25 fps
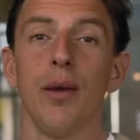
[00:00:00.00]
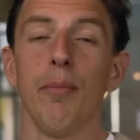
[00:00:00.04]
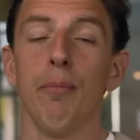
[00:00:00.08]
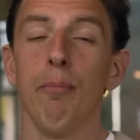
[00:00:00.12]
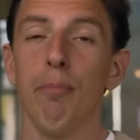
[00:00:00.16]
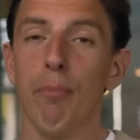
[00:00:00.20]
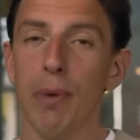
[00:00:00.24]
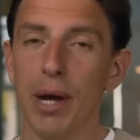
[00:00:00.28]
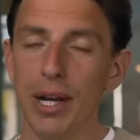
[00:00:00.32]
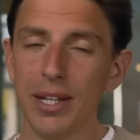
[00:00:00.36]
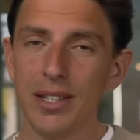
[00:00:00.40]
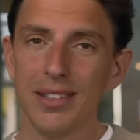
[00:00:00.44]

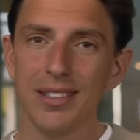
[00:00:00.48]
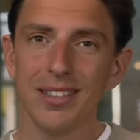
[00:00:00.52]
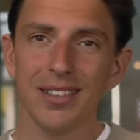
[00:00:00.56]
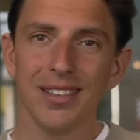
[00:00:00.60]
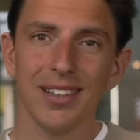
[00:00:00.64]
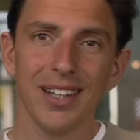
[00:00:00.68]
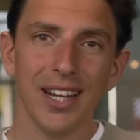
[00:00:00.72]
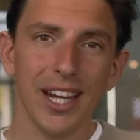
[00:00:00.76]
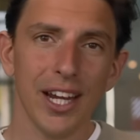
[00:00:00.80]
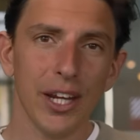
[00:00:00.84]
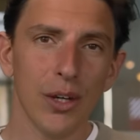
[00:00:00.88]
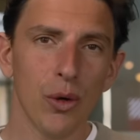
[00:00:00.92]
But
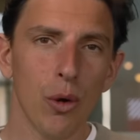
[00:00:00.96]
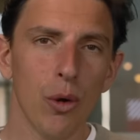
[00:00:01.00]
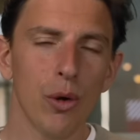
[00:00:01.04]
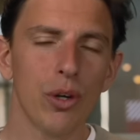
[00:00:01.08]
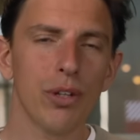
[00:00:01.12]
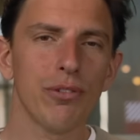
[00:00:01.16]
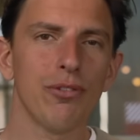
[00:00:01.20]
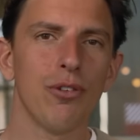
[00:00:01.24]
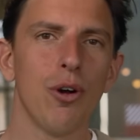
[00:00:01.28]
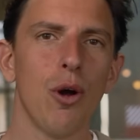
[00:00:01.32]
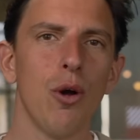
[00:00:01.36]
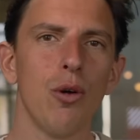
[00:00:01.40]
in
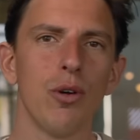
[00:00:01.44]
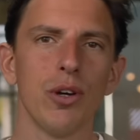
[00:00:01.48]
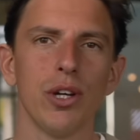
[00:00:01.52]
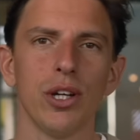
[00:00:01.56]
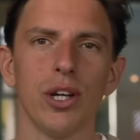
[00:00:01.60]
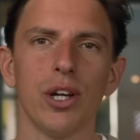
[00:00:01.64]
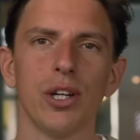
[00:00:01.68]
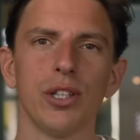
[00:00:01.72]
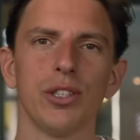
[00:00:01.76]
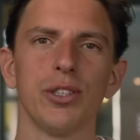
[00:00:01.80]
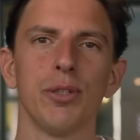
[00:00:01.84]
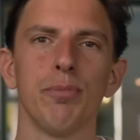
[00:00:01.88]
order for
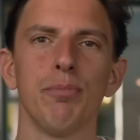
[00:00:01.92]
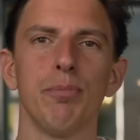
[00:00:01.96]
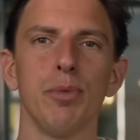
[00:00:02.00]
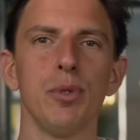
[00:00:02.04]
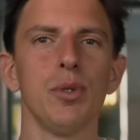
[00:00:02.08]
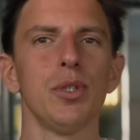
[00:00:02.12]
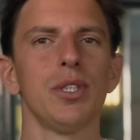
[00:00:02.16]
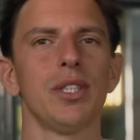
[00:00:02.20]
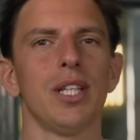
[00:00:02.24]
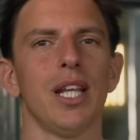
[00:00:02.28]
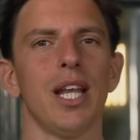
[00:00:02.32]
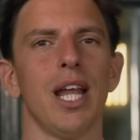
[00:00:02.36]
OKR to
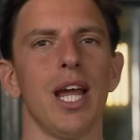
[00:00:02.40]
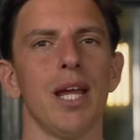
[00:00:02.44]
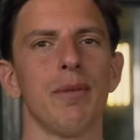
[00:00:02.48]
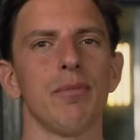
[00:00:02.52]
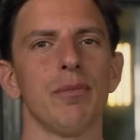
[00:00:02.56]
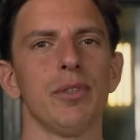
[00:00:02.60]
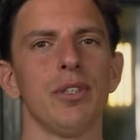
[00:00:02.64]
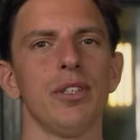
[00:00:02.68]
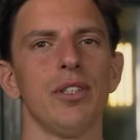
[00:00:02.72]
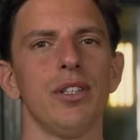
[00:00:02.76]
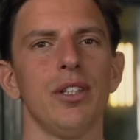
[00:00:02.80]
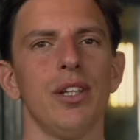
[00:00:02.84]
boost
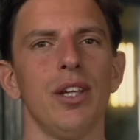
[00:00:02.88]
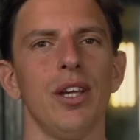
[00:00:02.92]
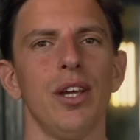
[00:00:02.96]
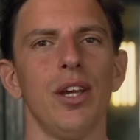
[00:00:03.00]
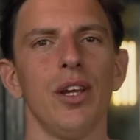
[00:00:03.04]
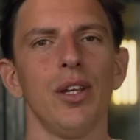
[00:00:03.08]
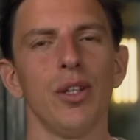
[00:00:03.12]
alignment,